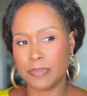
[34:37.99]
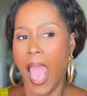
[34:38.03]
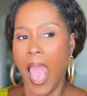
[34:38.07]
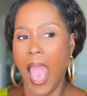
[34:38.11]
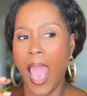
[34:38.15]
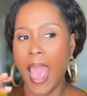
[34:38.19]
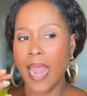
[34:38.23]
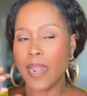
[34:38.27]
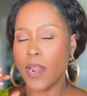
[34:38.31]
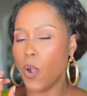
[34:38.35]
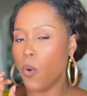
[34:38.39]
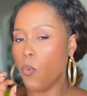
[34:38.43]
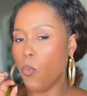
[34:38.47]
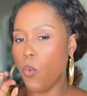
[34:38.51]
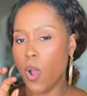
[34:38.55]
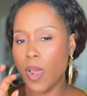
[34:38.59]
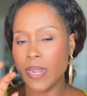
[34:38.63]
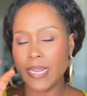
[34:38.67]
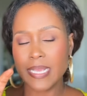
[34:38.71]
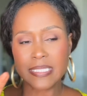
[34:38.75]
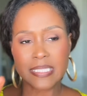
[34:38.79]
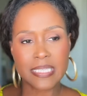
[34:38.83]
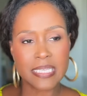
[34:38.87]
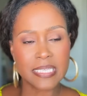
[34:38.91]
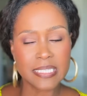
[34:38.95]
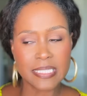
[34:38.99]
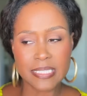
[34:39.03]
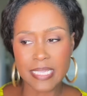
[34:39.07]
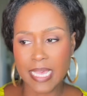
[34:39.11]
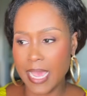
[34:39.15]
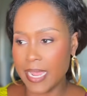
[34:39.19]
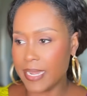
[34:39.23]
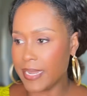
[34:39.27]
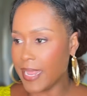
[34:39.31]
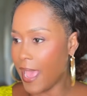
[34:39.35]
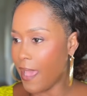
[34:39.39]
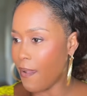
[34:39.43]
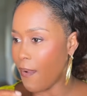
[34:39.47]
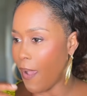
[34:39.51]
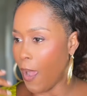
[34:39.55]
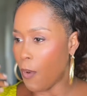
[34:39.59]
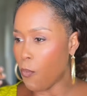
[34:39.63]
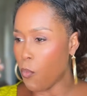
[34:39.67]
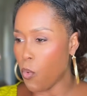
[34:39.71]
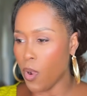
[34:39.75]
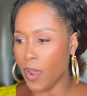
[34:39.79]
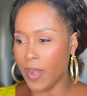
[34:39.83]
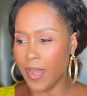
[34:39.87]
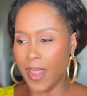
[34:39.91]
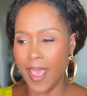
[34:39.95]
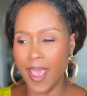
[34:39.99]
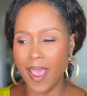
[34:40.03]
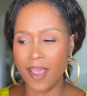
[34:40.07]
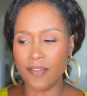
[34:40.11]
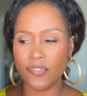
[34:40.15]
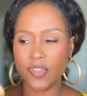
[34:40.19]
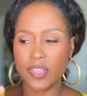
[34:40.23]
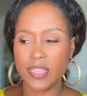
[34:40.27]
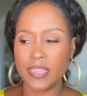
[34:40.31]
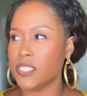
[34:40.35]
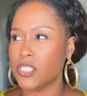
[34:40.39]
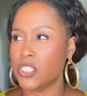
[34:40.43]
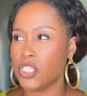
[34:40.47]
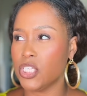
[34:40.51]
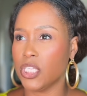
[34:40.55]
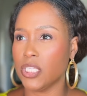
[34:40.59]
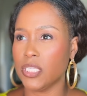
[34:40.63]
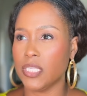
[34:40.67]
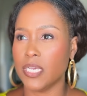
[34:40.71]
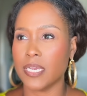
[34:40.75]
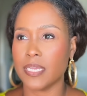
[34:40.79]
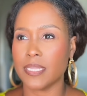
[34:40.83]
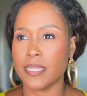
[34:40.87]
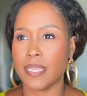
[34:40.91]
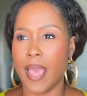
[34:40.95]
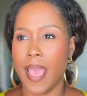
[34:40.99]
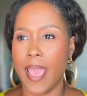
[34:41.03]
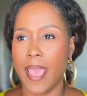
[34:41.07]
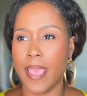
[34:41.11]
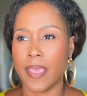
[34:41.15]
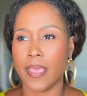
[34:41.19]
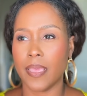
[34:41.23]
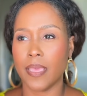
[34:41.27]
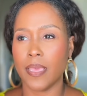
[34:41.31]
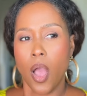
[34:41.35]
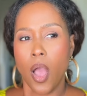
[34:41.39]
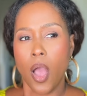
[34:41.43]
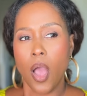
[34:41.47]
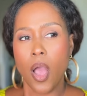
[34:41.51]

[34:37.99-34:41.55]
I don't want it to stand out. I want everything to look like,